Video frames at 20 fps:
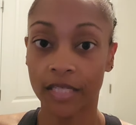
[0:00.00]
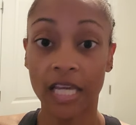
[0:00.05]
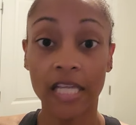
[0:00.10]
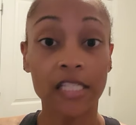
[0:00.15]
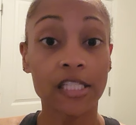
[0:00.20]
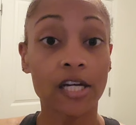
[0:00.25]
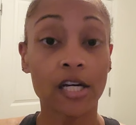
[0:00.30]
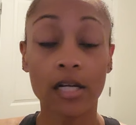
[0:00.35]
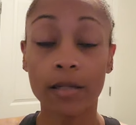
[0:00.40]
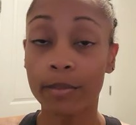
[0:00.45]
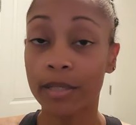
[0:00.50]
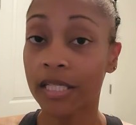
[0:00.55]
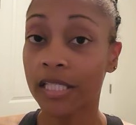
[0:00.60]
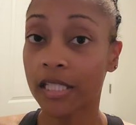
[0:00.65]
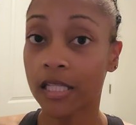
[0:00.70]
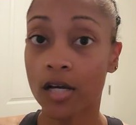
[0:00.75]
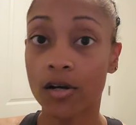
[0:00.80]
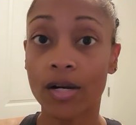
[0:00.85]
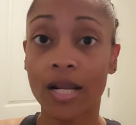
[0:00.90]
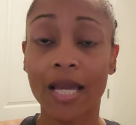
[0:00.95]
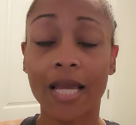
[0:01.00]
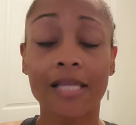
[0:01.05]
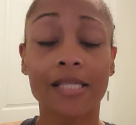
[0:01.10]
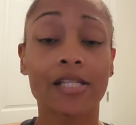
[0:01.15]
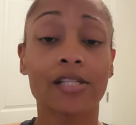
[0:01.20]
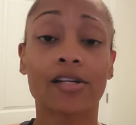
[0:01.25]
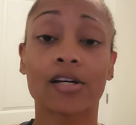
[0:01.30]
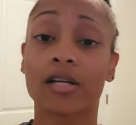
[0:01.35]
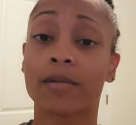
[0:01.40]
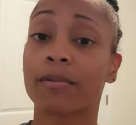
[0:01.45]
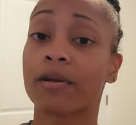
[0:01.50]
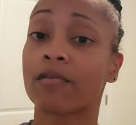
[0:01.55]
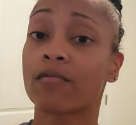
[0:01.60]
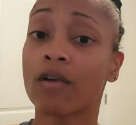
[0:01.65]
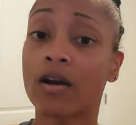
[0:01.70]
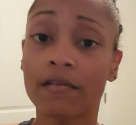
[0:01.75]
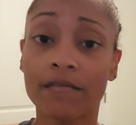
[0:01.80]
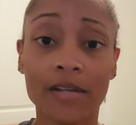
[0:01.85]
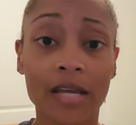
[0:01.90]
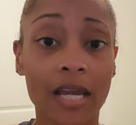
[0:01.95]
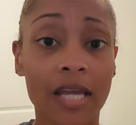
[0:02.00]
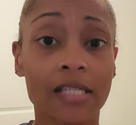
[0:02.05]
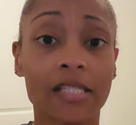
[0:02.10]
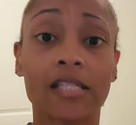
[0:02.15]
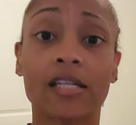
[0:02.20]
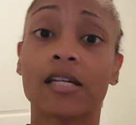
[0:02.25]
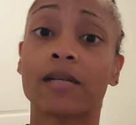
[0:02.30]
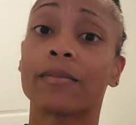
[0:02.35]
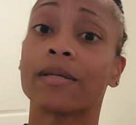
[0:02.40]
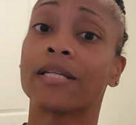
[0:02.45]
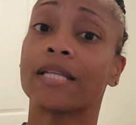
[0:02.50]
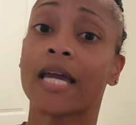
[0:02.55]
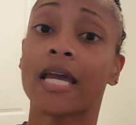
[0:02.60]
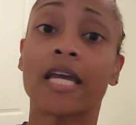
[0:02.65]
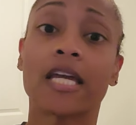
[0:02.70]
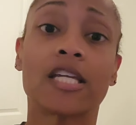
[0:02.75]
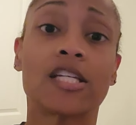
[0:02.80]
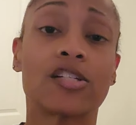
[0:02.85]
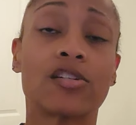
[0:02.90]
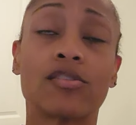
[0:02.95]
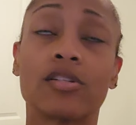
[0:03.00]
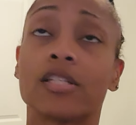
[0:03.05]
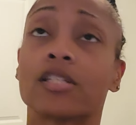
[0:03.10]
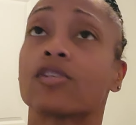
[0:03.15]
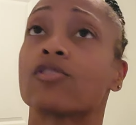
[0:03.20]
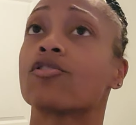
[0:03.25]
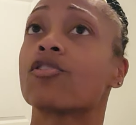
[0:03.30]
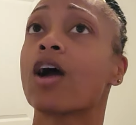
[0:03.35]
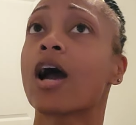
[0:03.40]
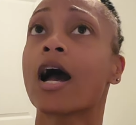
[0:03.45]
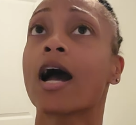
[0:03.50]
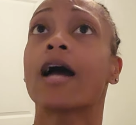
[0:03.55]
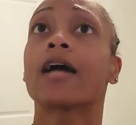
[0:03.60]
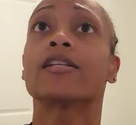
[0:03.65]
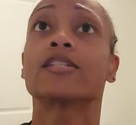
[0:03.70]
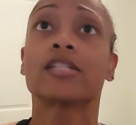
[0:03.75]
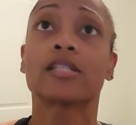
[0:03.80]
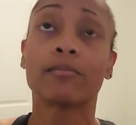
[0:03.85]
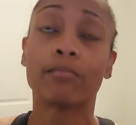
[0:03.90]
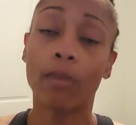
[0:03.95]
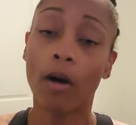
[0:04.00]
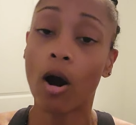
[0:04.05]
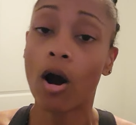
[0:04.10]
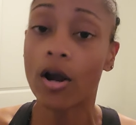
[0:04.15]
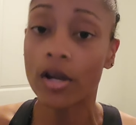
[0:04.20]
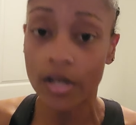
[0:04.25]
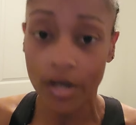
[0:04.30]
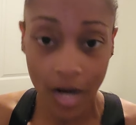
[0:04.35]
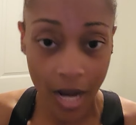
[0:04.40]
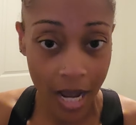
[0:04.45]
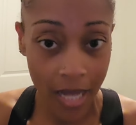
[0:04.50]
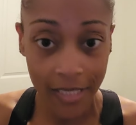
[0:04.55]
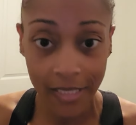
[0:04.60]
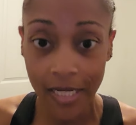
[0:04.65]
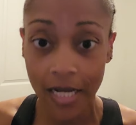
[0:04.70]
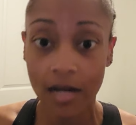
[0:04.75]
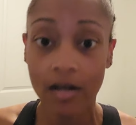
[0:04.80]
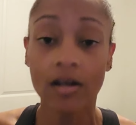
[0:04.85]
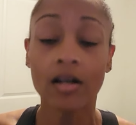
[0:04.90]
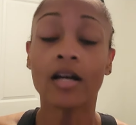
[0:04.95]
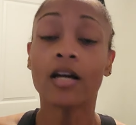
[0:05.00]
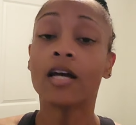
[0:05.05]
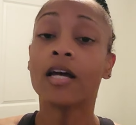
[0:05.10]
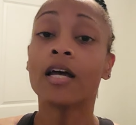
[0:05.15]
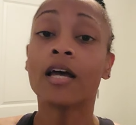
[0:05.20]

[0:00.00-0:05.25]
It's going to be slow days. It's going to be rough days. It's going to be days you just cry and just bawl your eyes out.